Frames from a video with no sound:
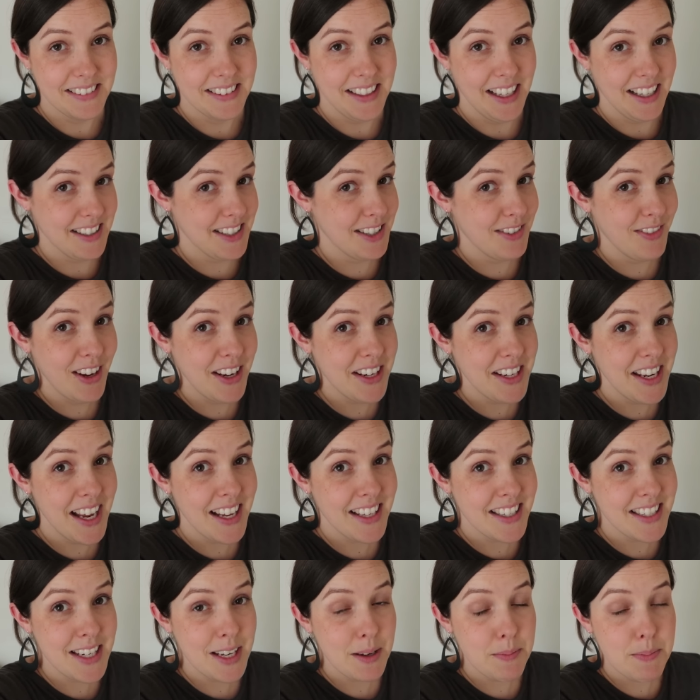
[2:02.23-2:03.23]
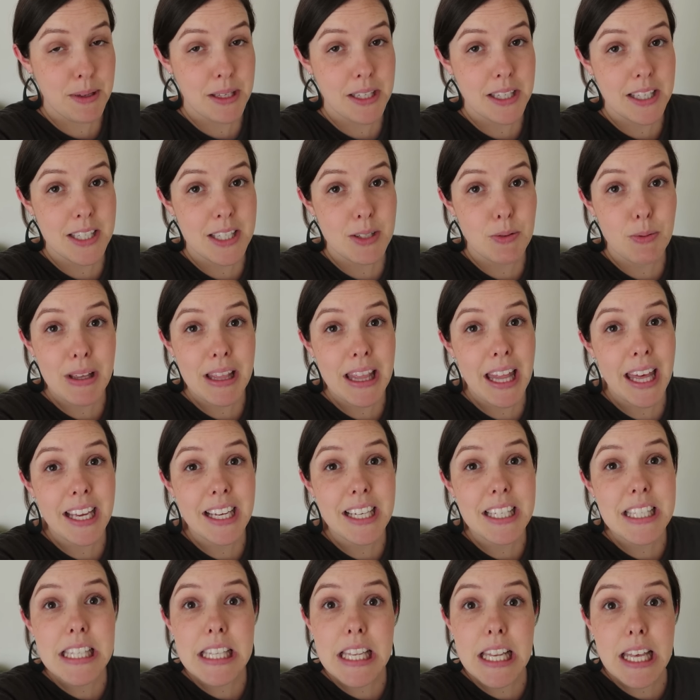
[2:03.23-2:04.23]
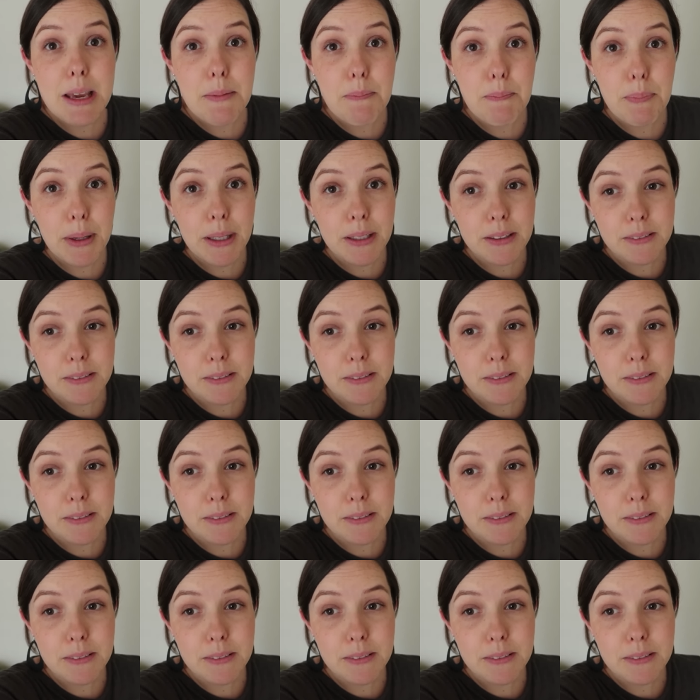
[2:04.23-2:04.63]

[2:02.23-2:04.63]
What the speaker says: that's fantastic because we like sleep.